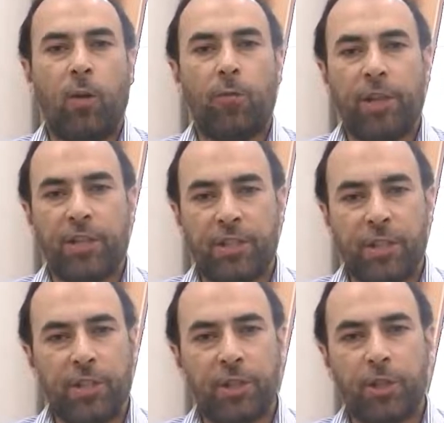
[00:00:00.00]
of the
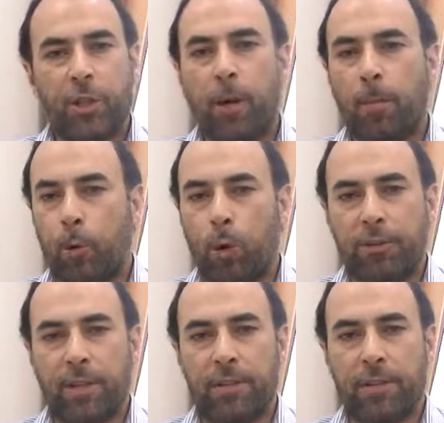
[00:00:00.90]
research
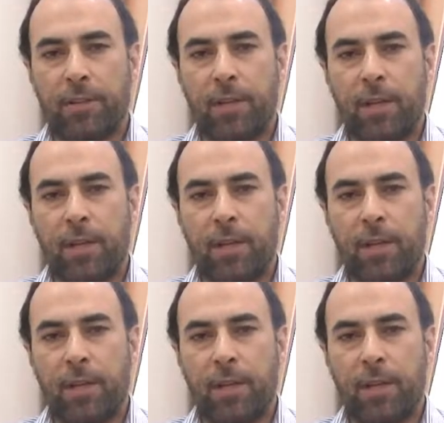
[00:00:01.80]
process.